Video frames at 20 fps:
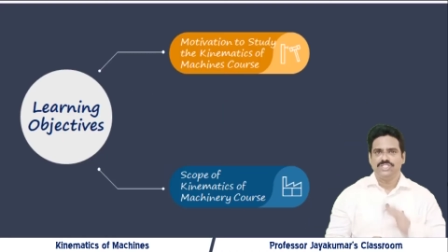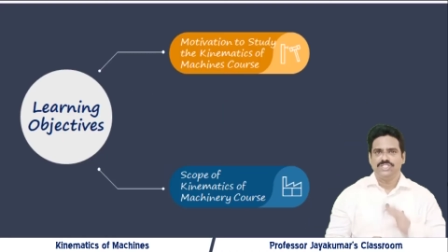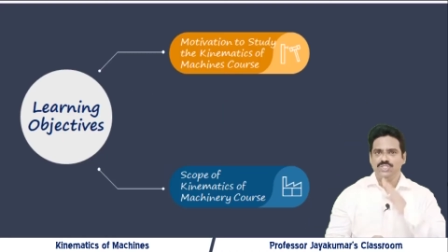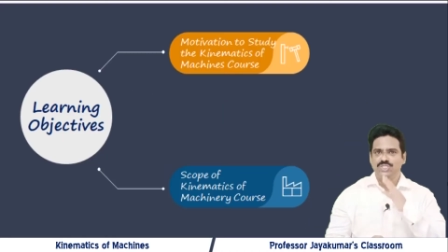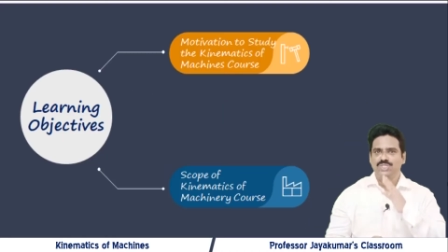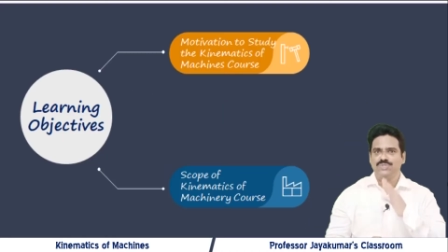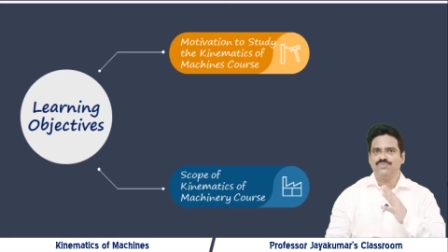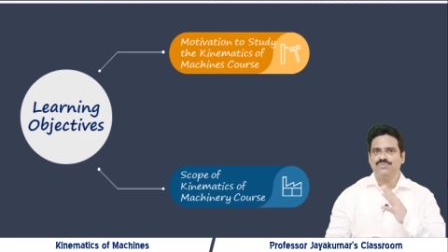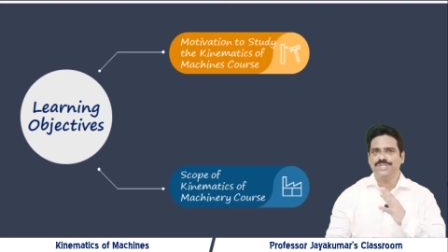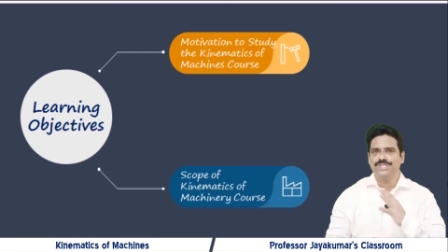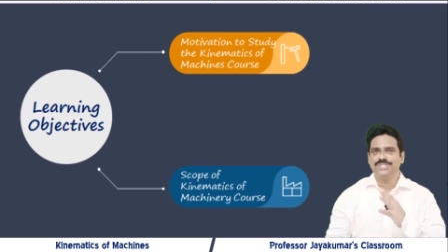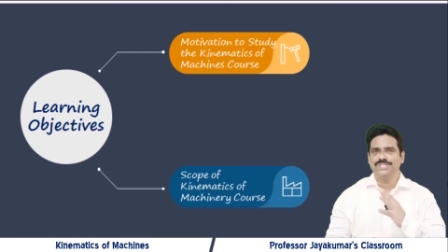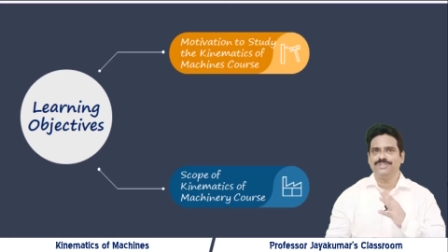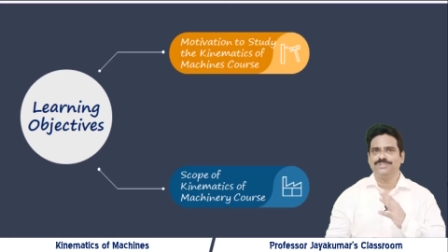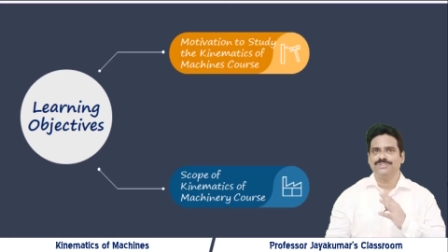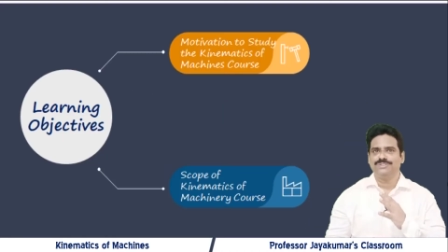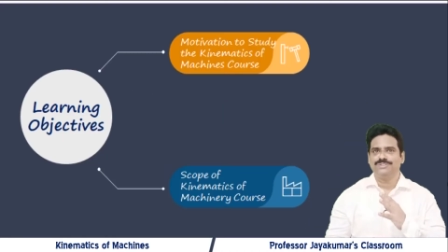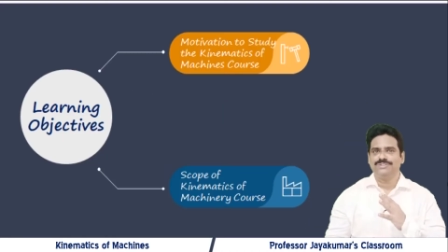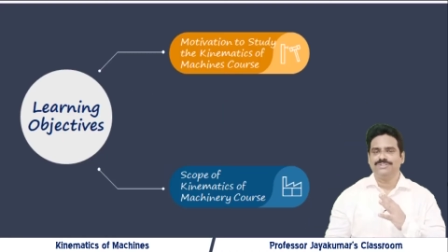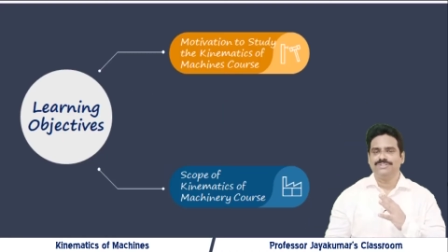In this
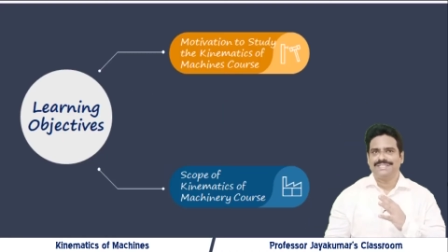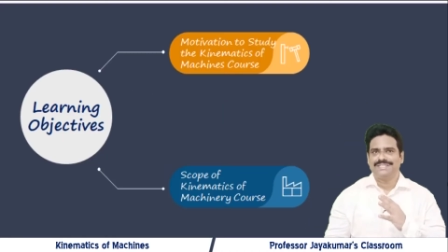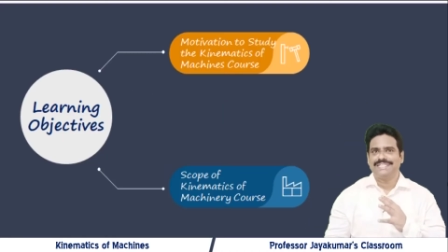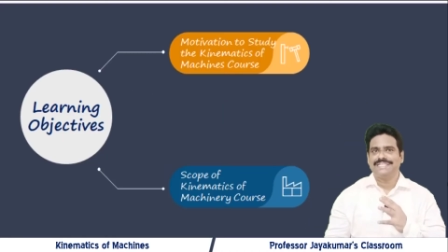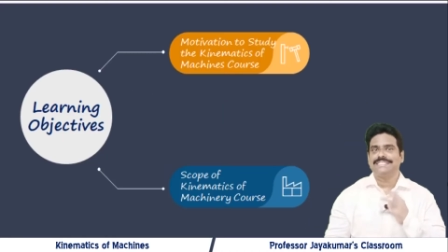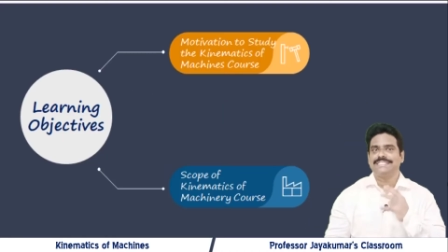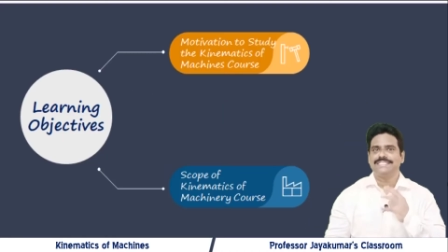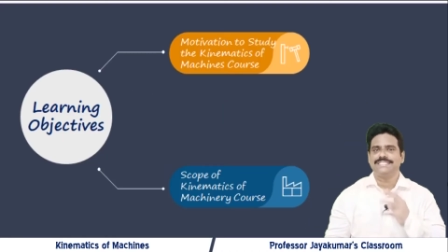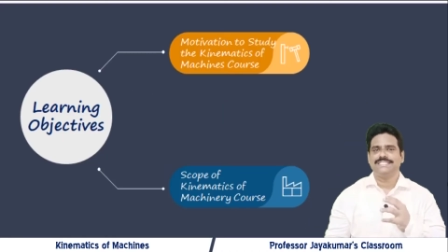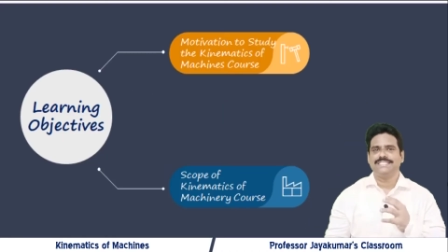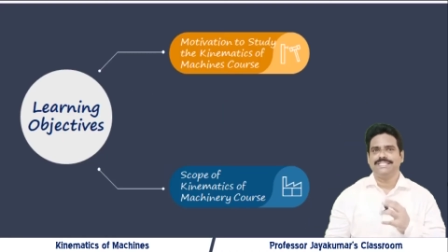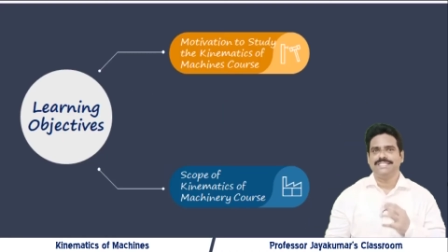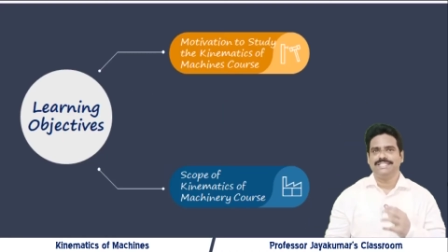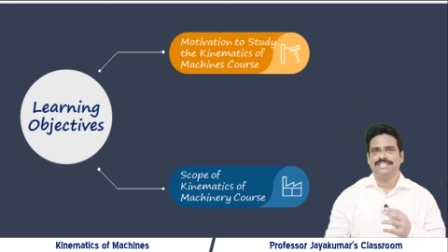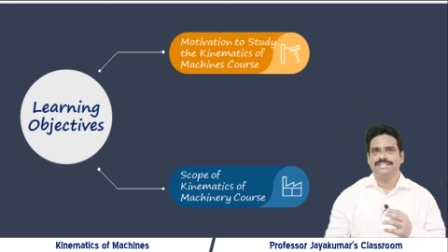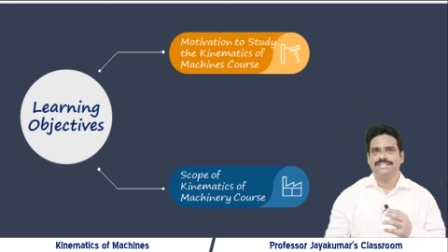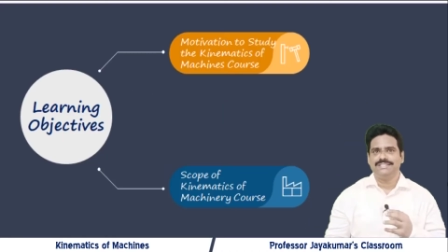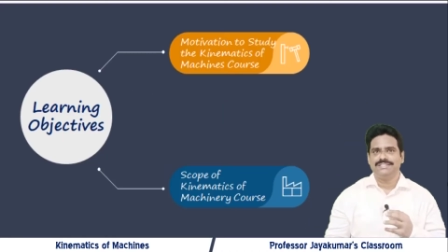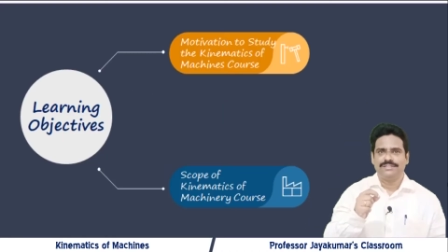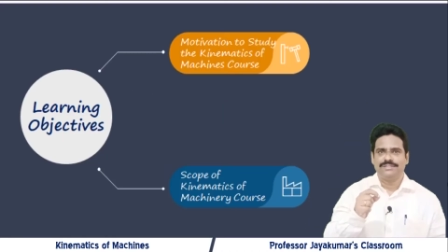video, let us
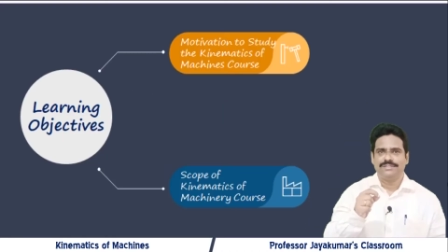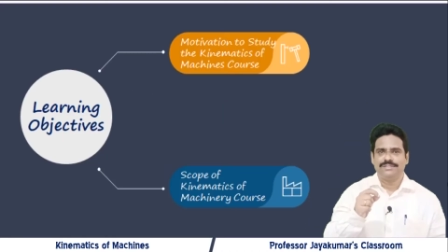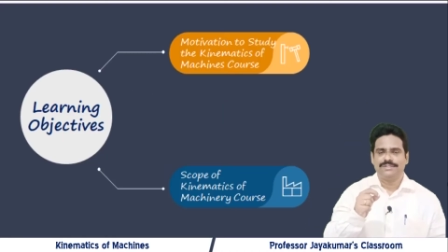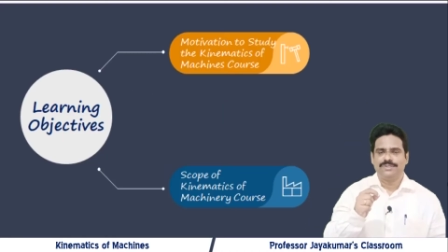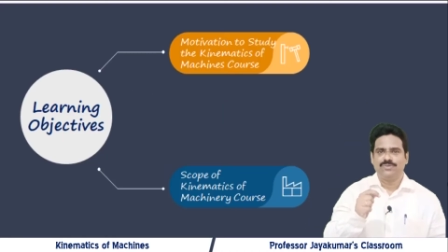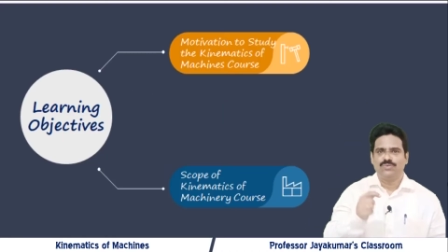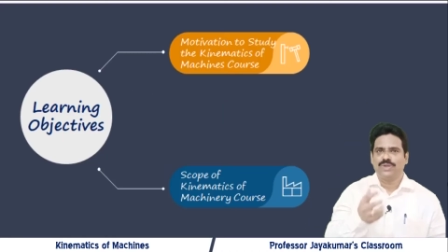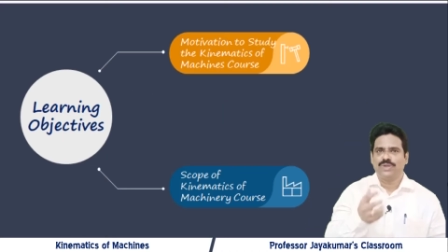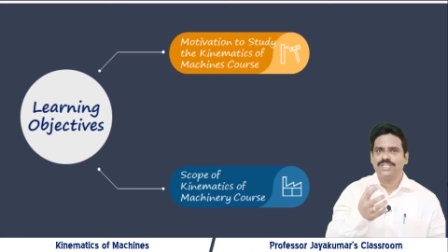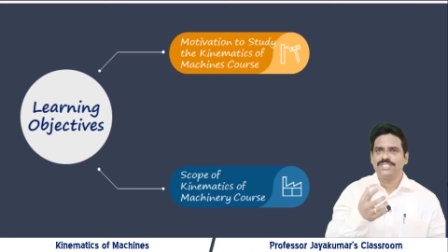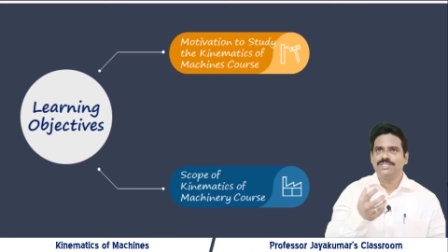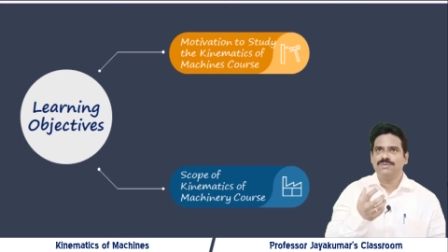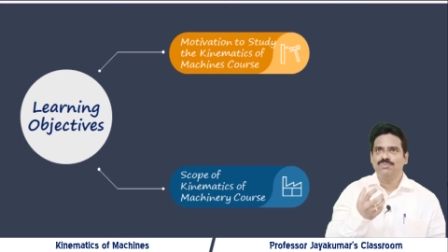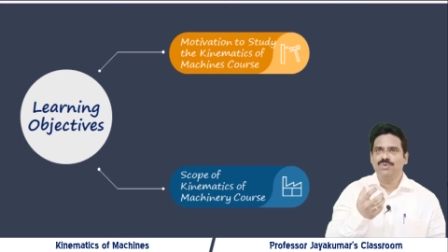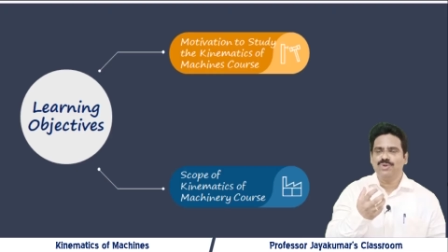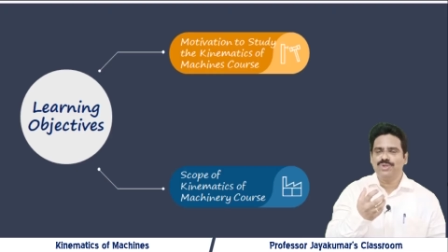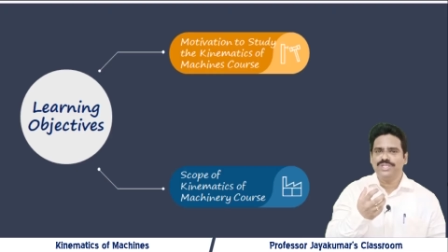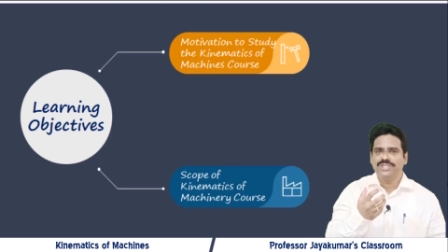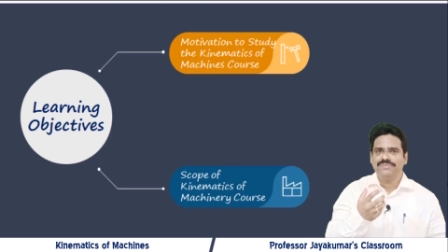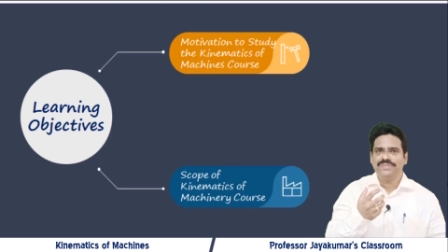see what is the
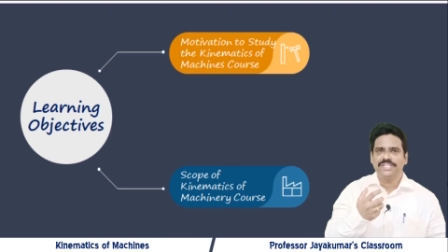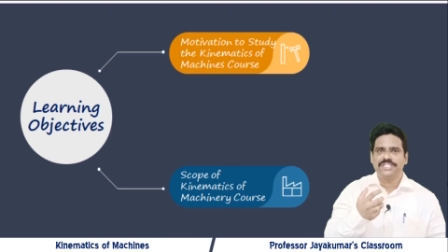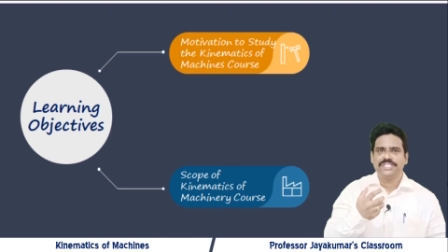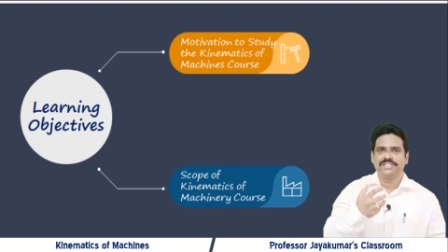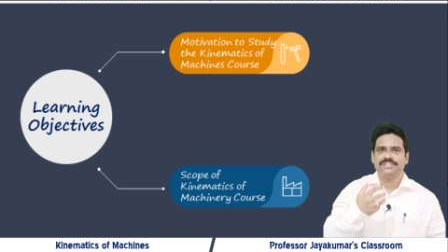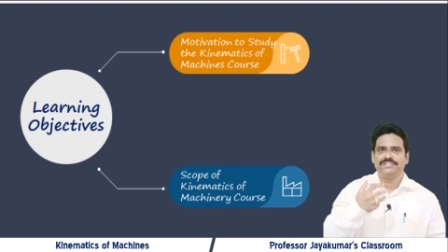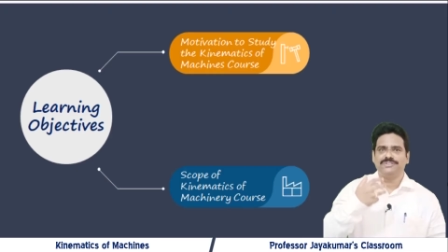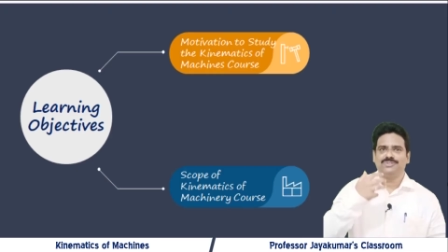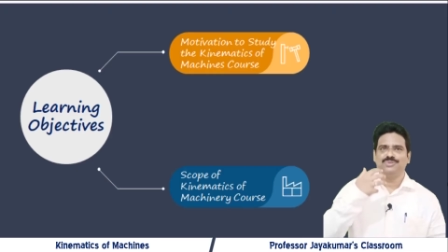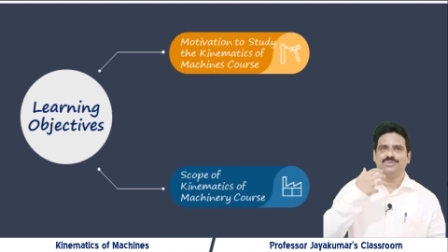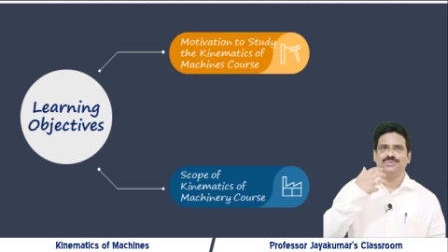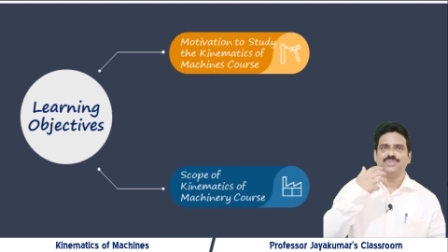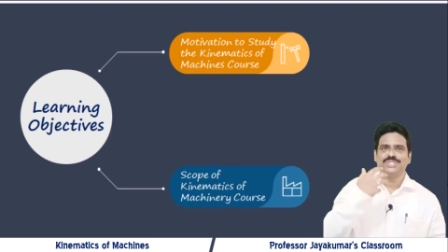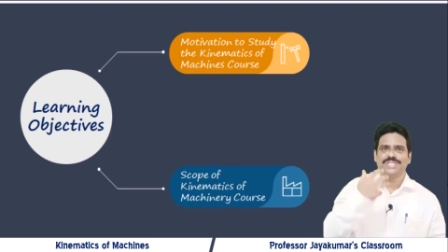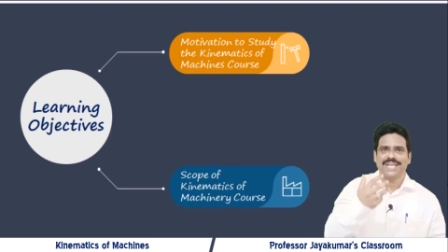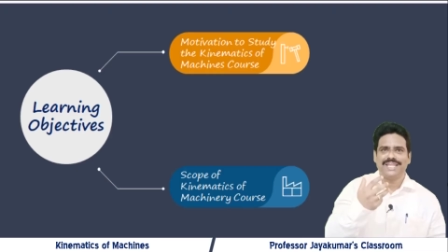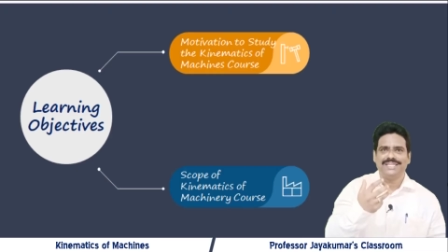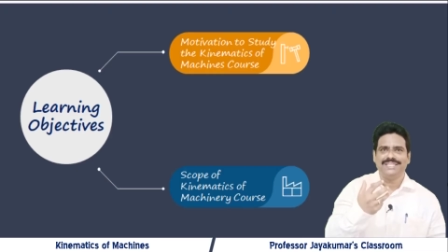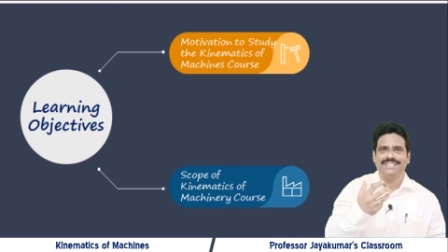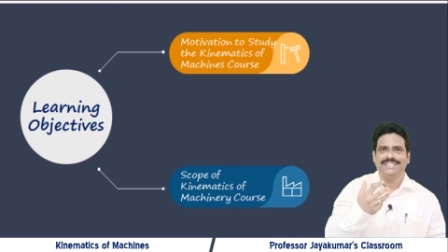motivation to
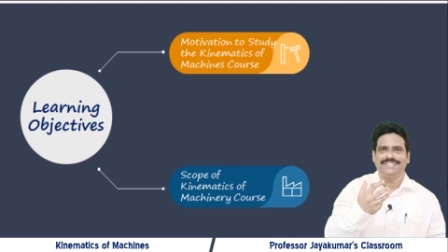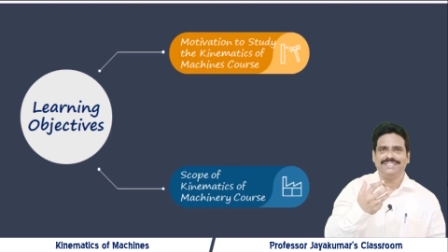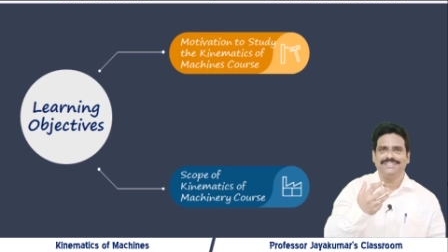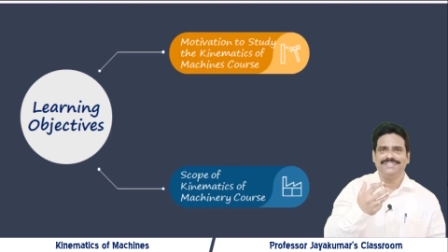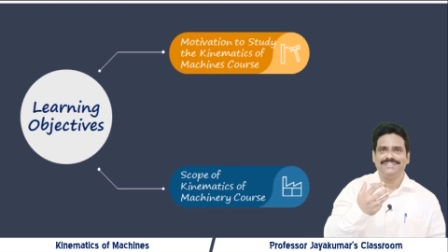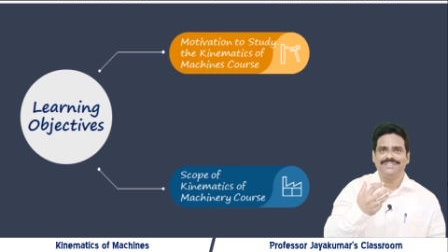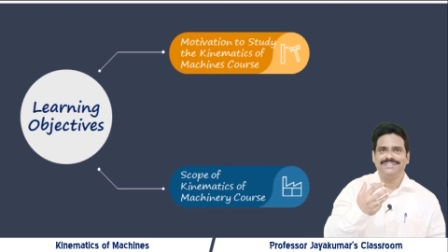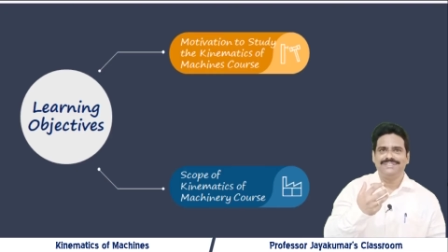study